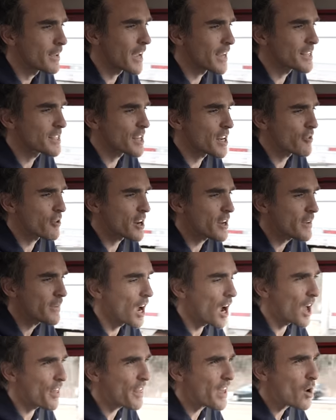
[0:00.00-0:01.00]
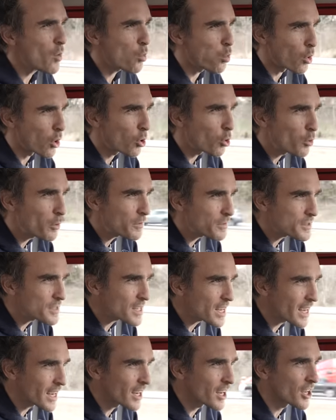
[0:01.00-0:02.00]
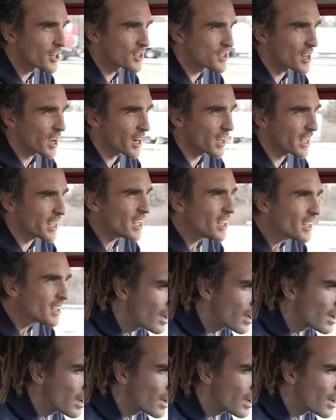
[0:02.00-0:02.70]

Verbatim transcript: Hey Siri, are there wolves in Kentucky?